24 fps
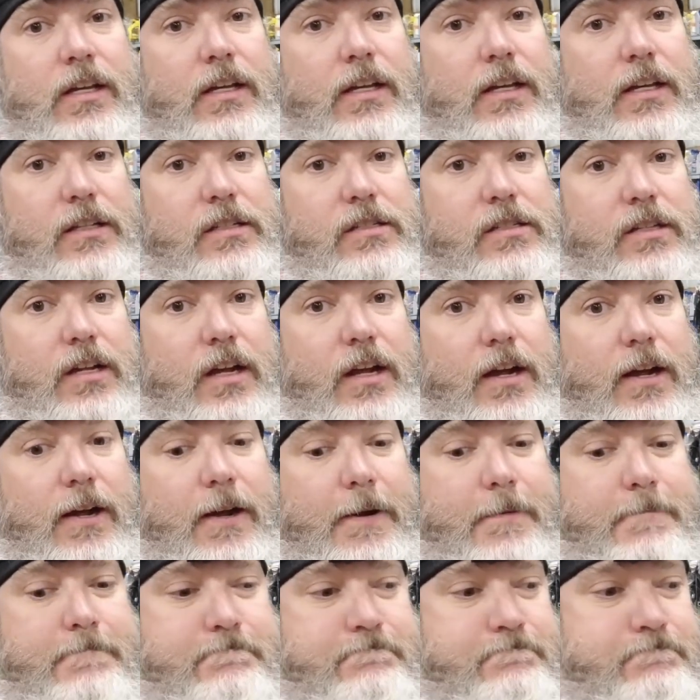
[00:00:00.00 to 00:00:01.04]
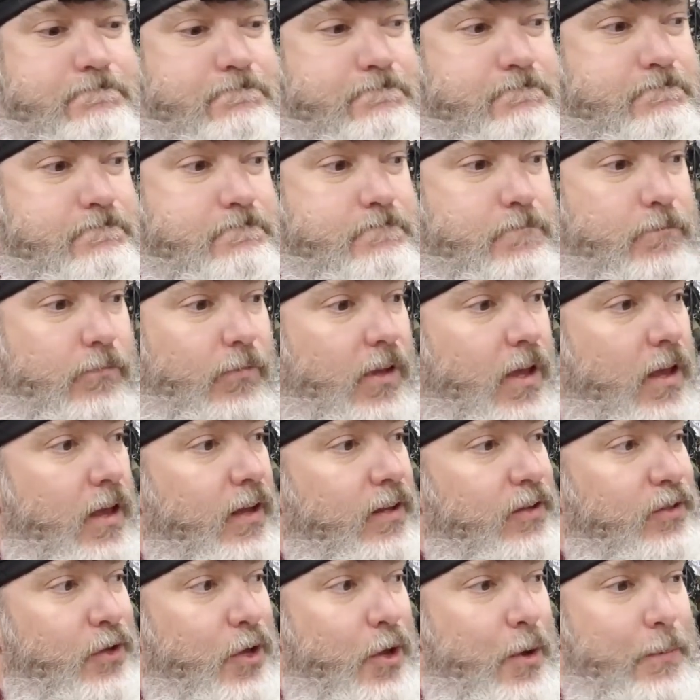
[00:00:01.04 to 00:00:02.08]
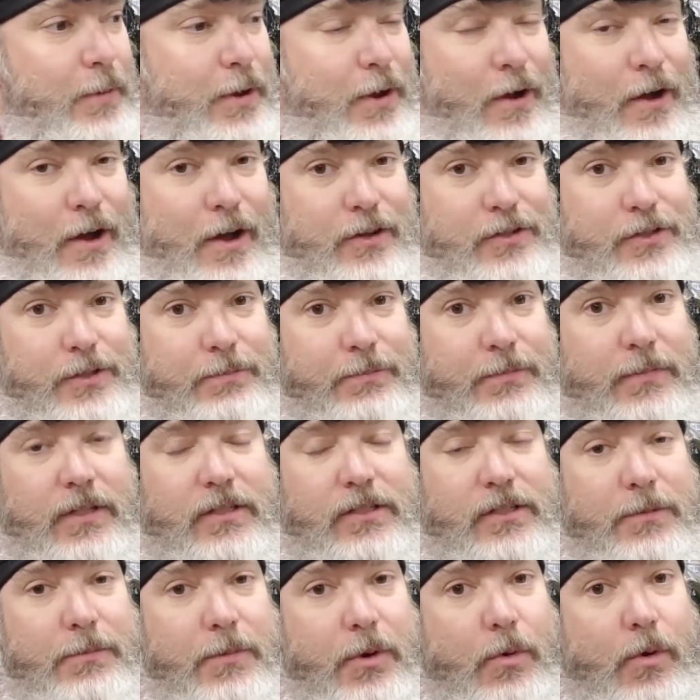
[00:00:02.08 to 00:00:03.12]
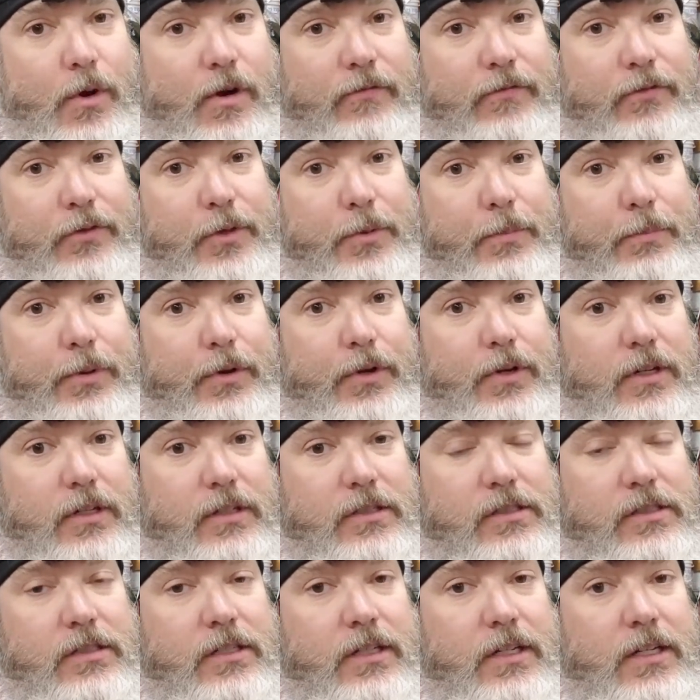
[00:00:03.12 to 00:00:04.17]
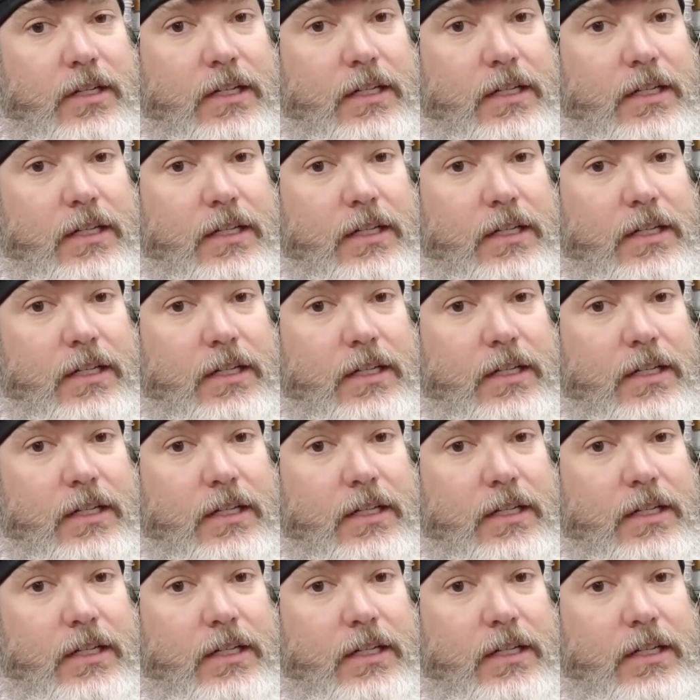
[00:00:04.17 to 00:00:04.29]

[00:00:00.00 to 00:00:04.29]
It's gonna be awesome. It's gonna be one for the books.